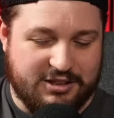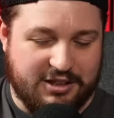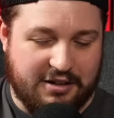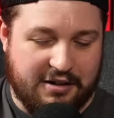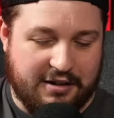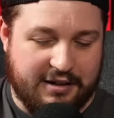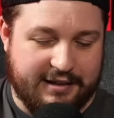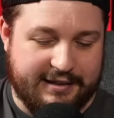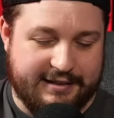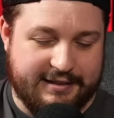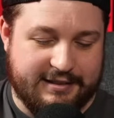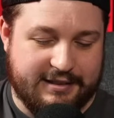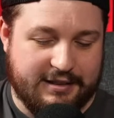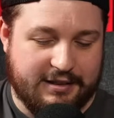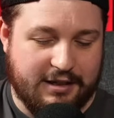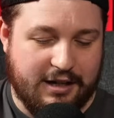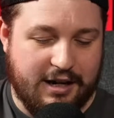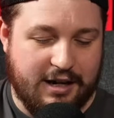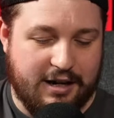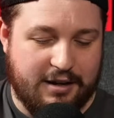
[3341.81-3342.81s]
Tide.
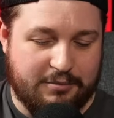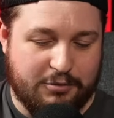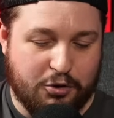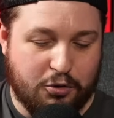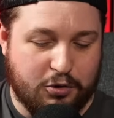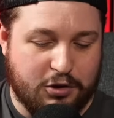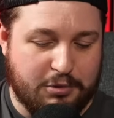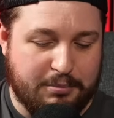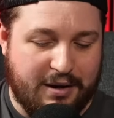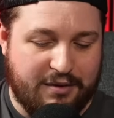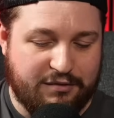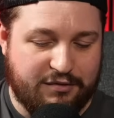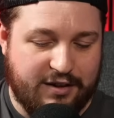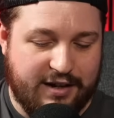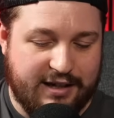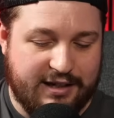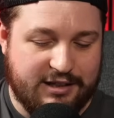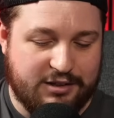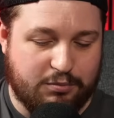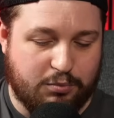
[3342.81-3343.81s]
Your command
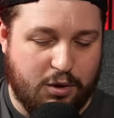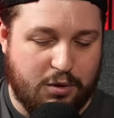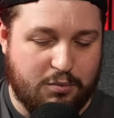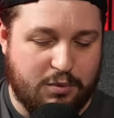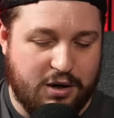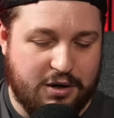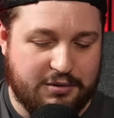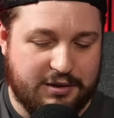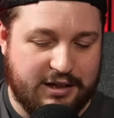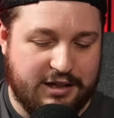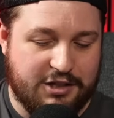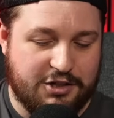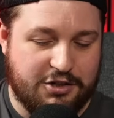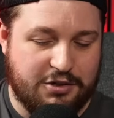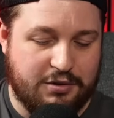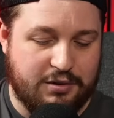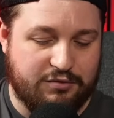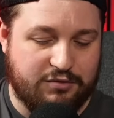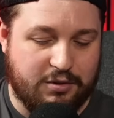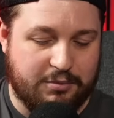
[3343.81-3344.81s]
phase, 1 World Eaters
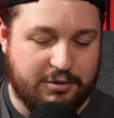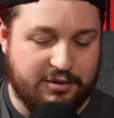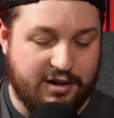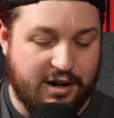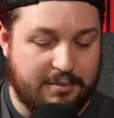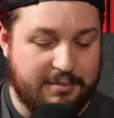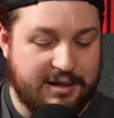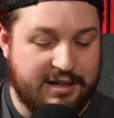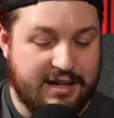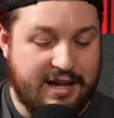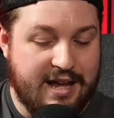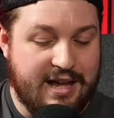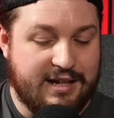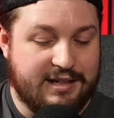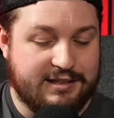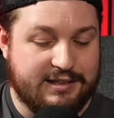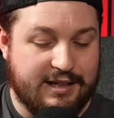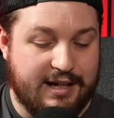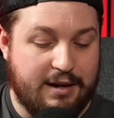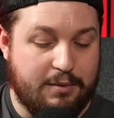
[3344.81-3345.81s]
unit from your army.
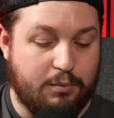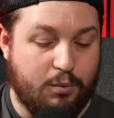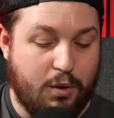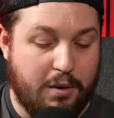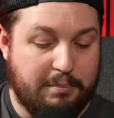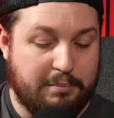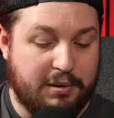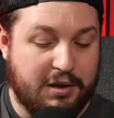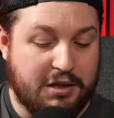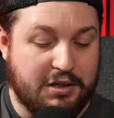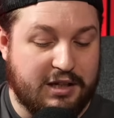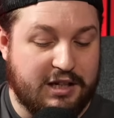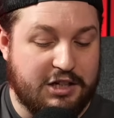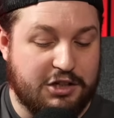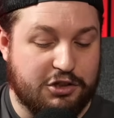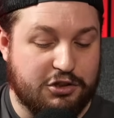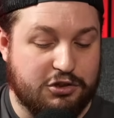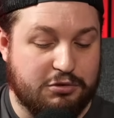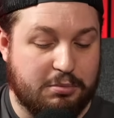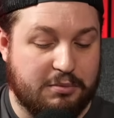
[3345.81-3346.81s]
Select 1 Blood
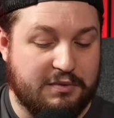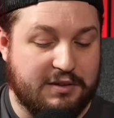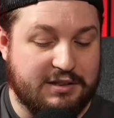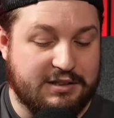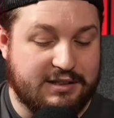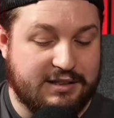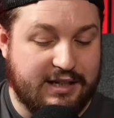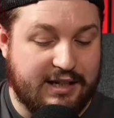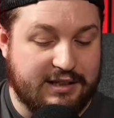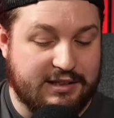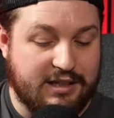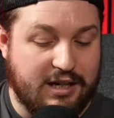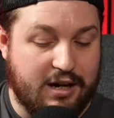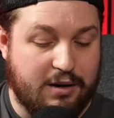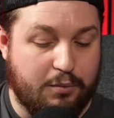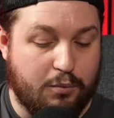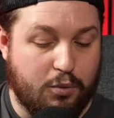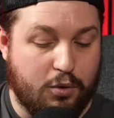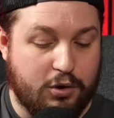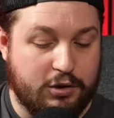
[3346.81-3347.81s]
Legions within 6
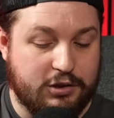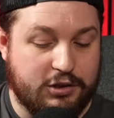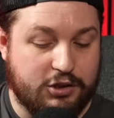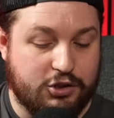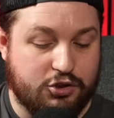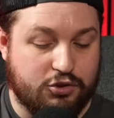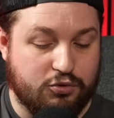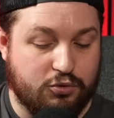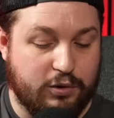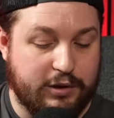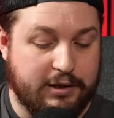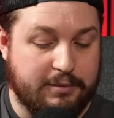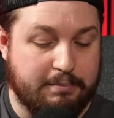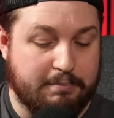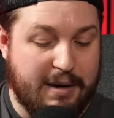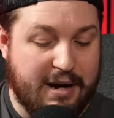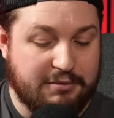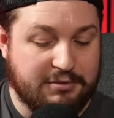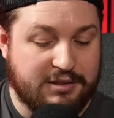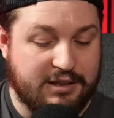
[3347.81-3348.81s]
and 1 destroyed
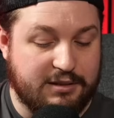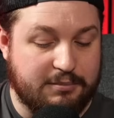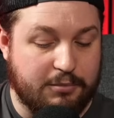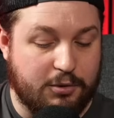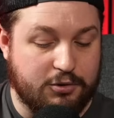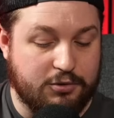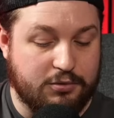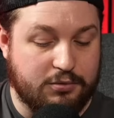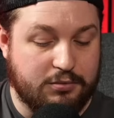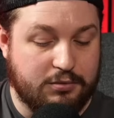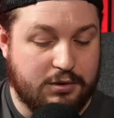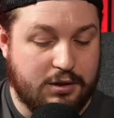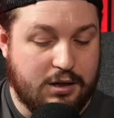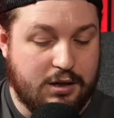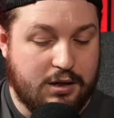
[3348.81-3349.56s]
mounted model.